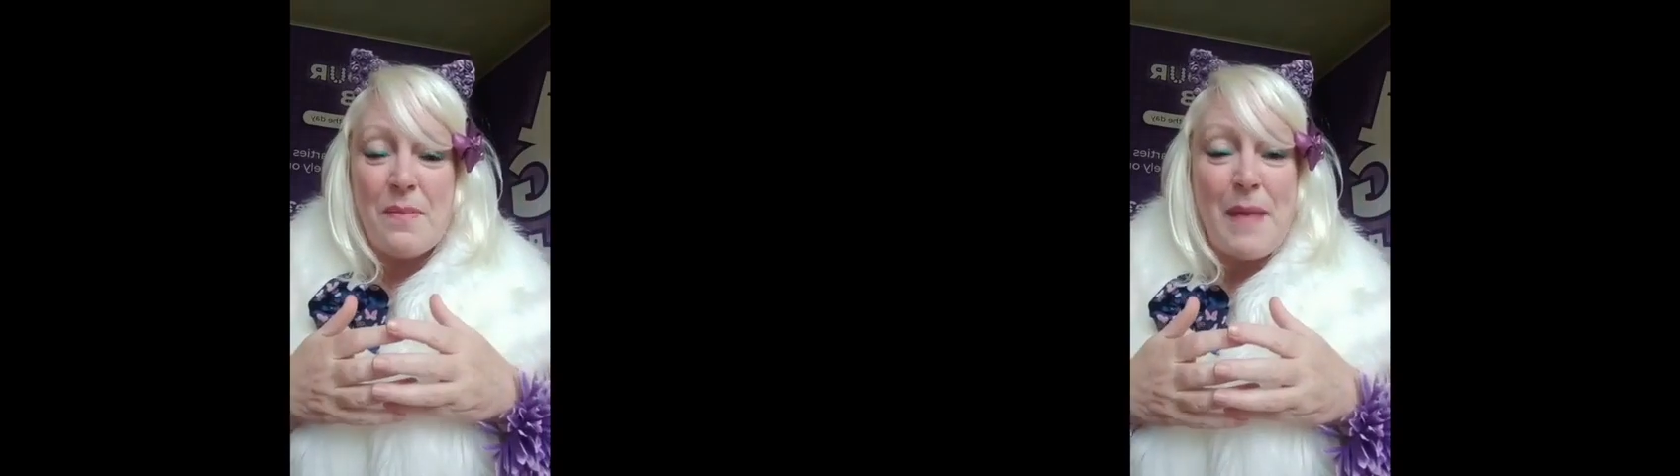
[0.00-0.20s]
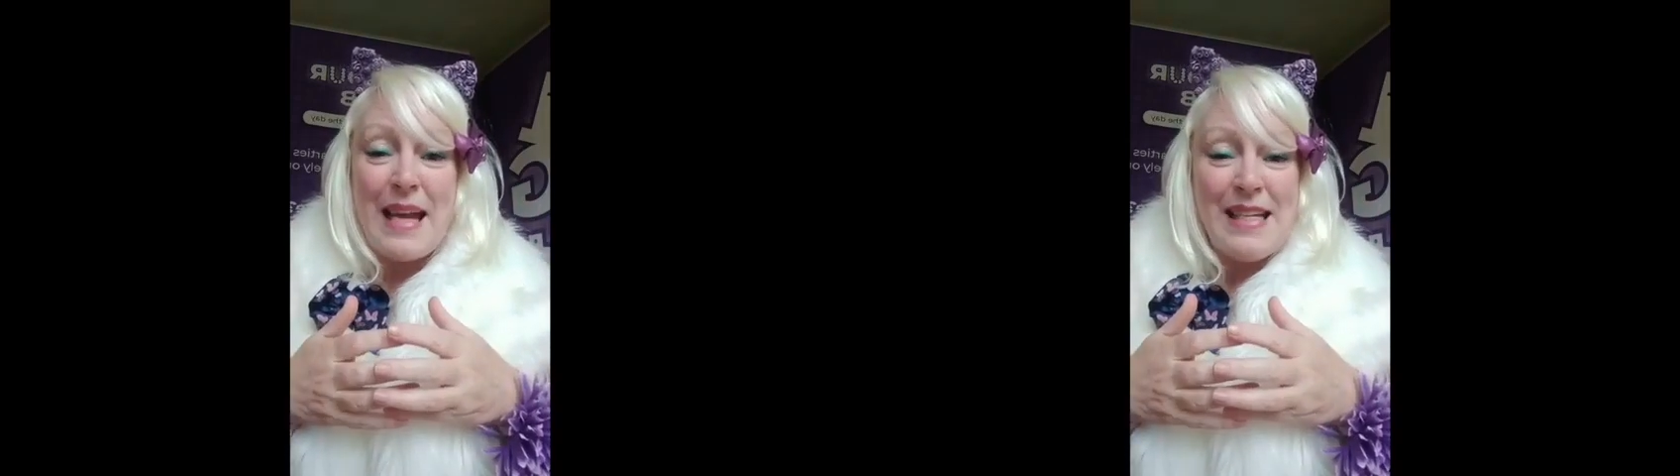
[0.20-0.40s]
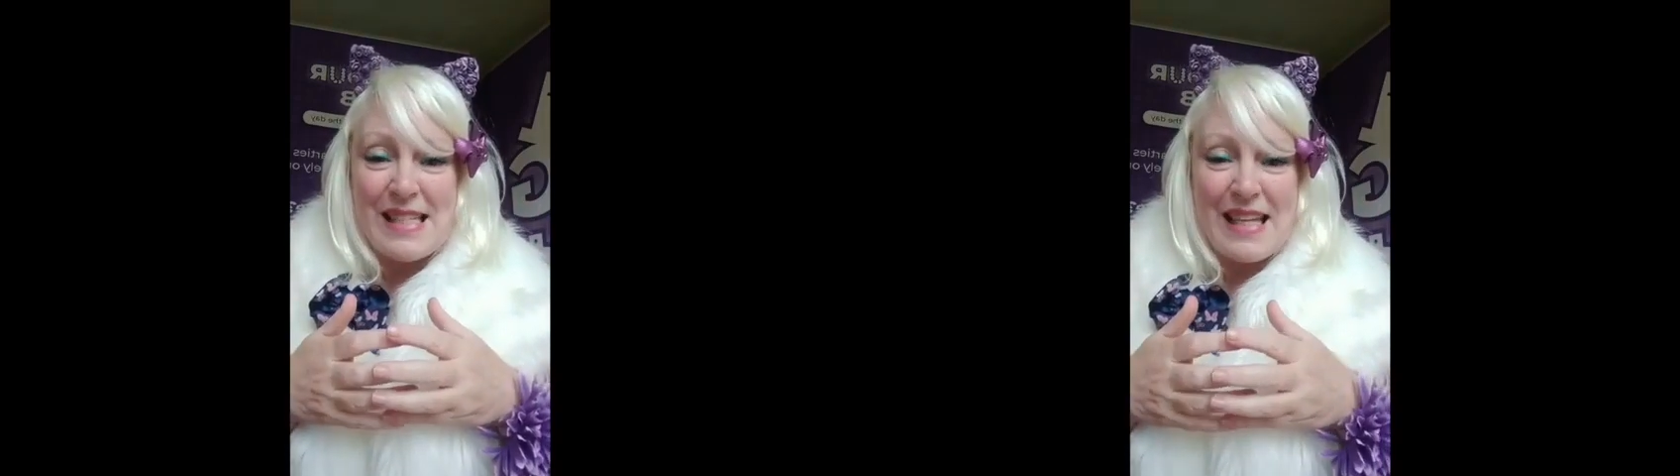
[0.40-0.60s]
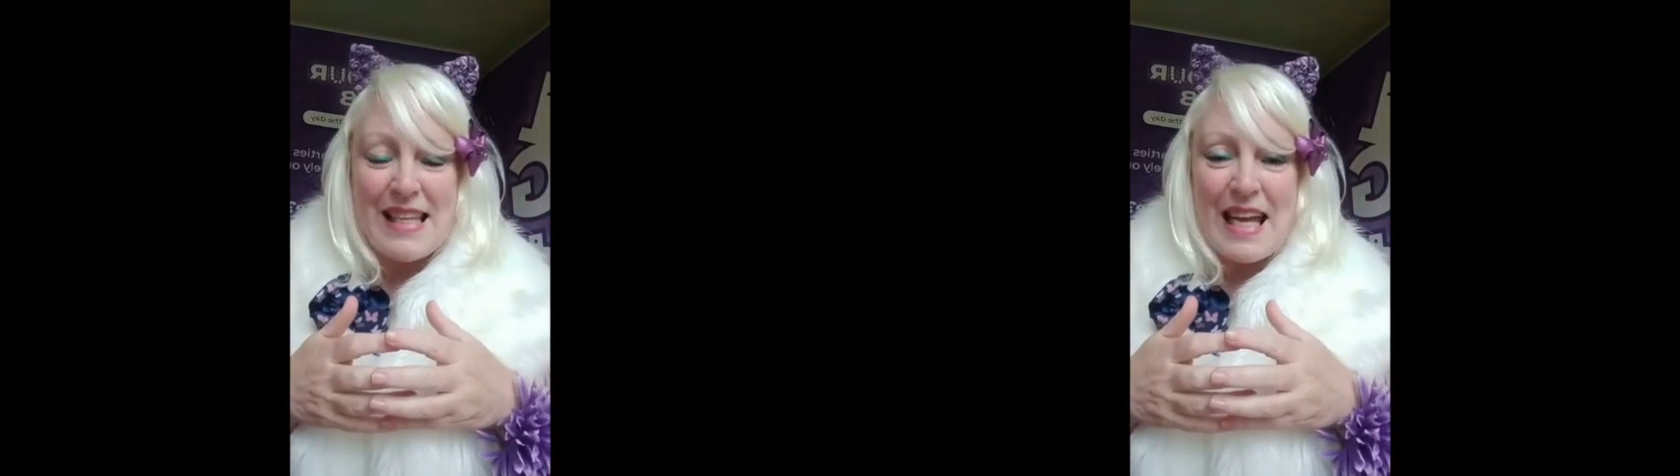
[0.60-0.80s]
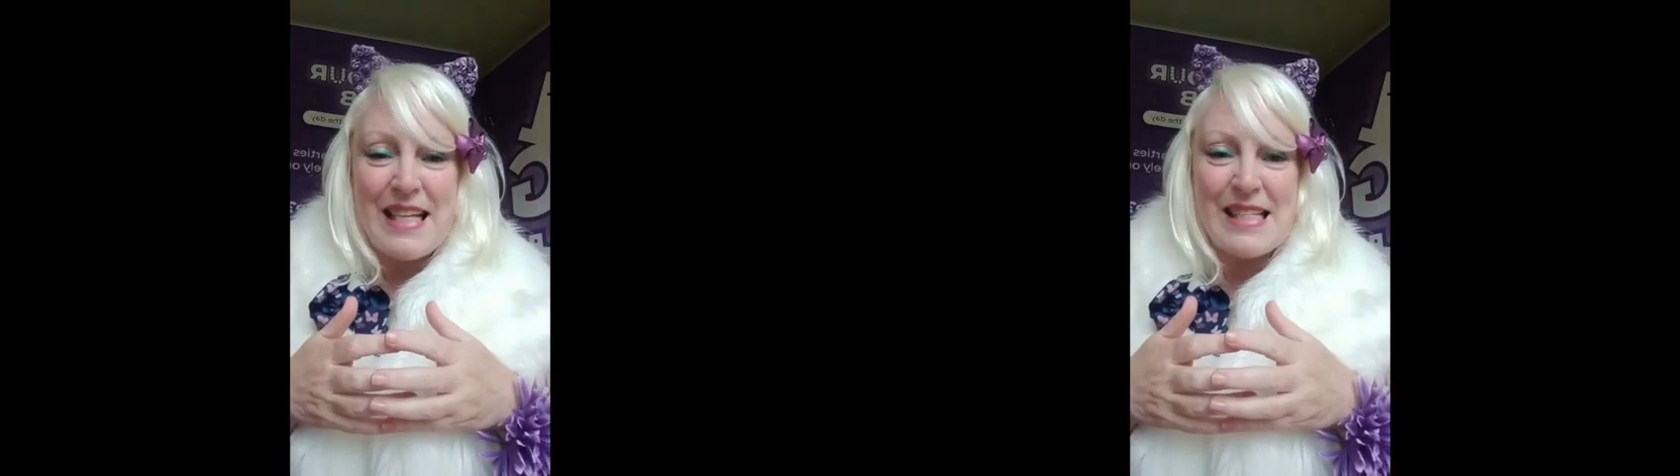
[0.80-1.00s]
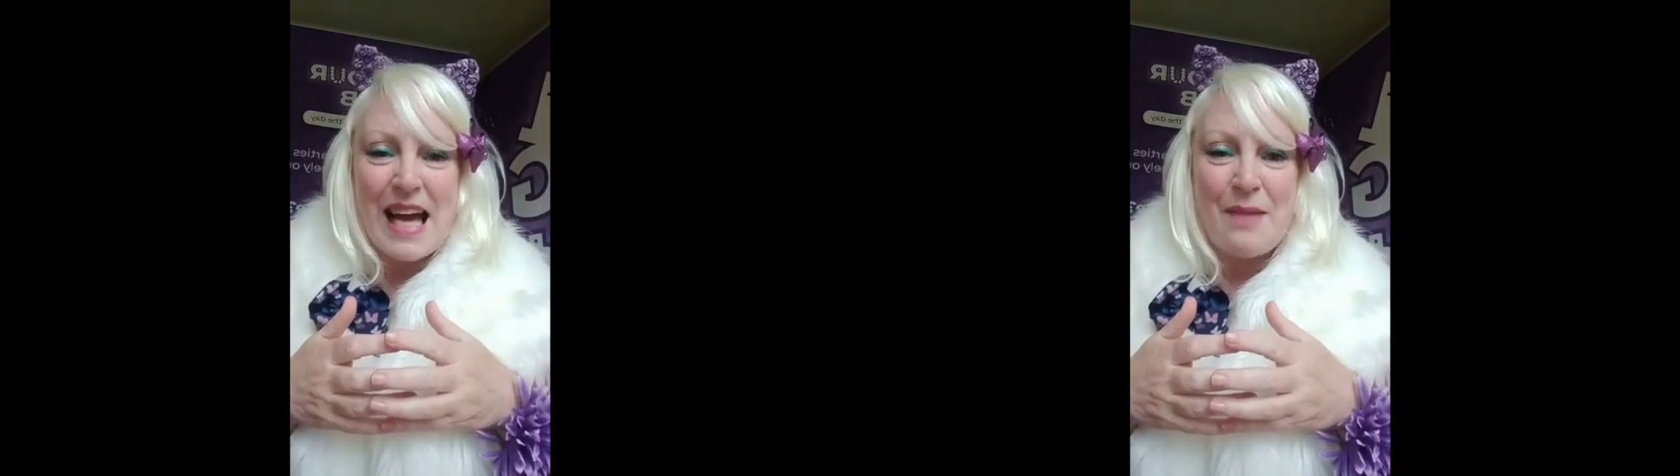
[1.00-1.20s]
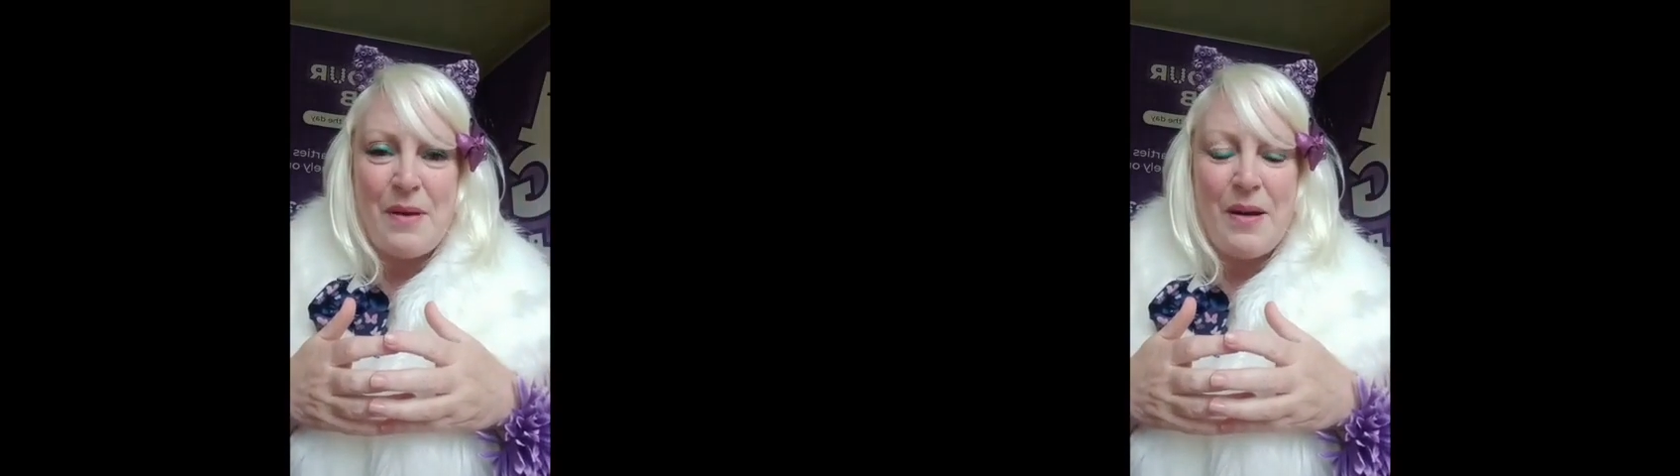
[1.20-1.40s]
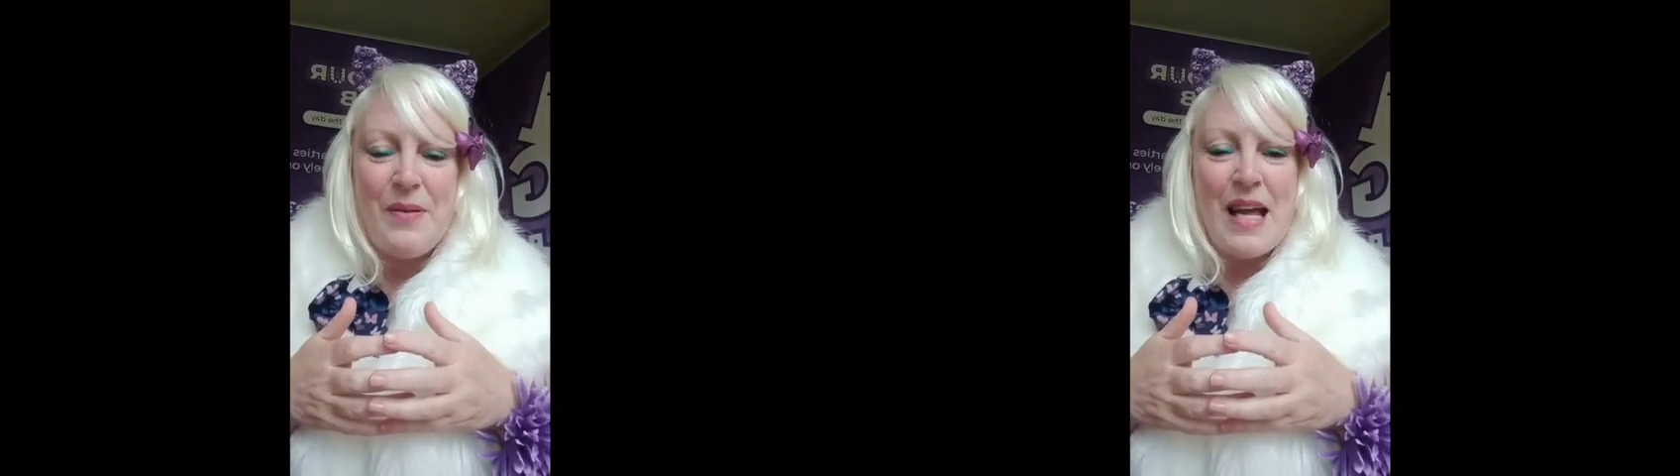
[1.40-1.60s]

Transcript: amazing things happen.